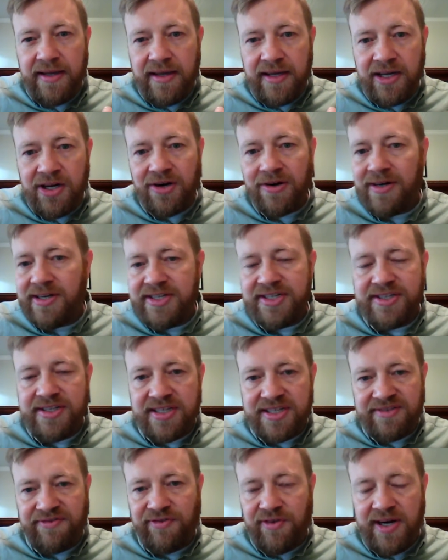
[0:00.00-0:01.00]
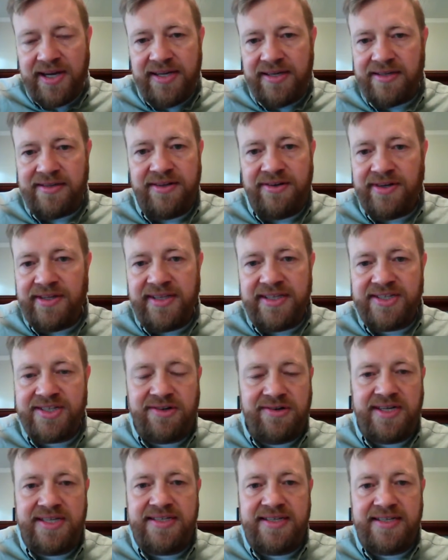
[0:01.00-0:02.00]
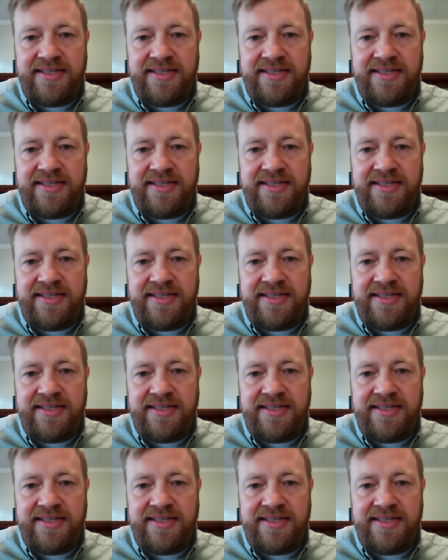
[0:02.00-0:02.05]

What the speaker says: encourage this friend during these crazy